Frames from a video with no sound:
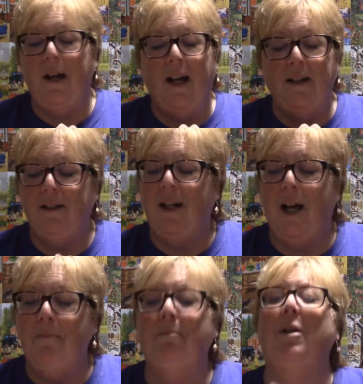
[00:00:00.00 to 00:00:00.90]

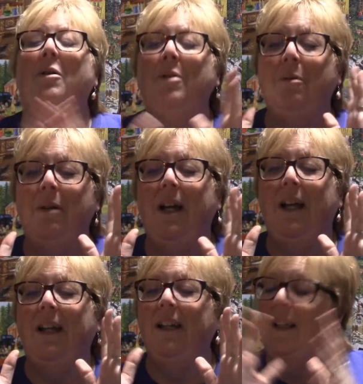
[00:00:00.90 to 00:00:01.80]
I'm blown
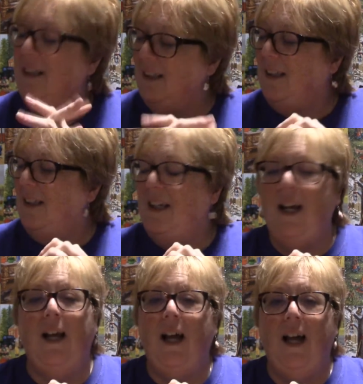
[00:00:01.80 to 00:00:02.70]
away.
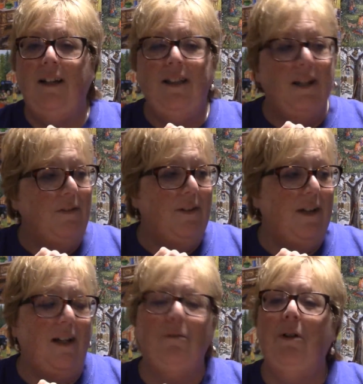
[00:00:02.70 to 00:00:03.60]
I never
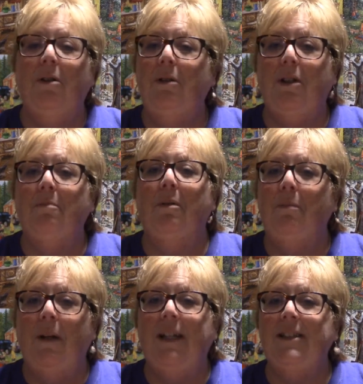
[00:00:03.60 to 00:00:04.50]
thought YouTube
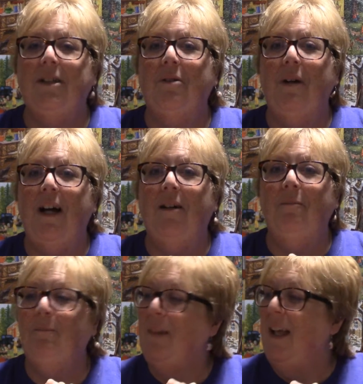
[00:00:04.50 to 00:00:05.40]
would pay so well.
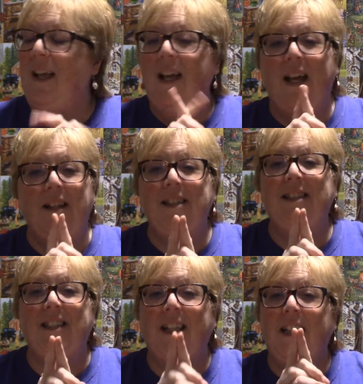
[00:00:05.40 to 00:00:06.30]
And this
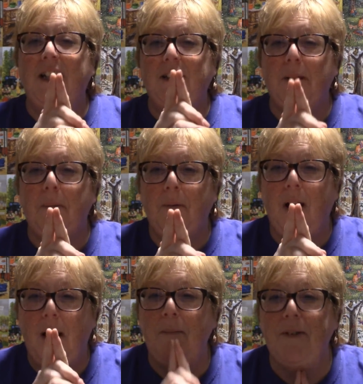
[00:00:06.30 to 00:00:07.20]
is a little
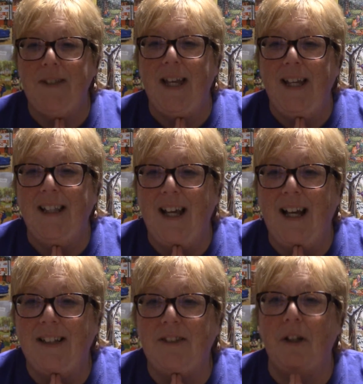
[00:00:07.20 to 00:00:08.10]
subscriber saying
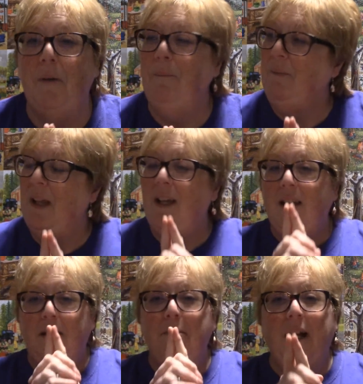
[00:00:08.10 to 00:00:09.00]
that. So
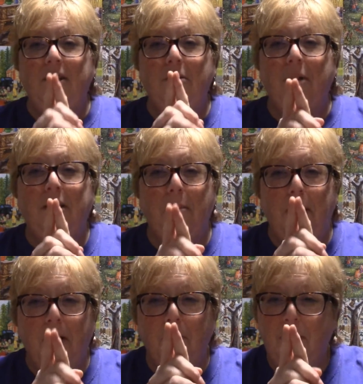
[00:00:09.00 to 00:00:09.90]
imagine what the
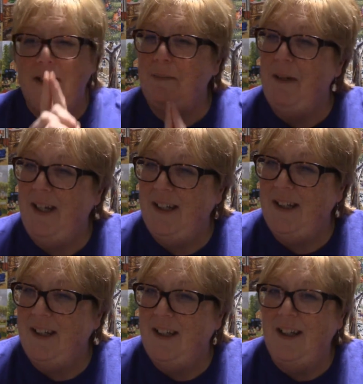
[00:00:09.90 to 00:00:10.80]
bigger ones
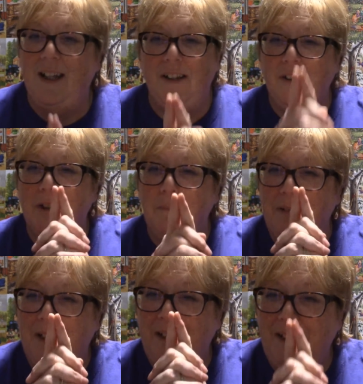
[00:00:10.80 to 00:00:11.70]
make. And they're
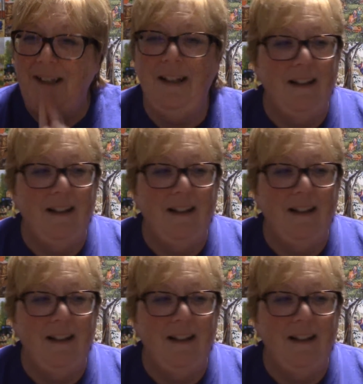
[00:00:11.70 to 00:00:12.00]
complaining.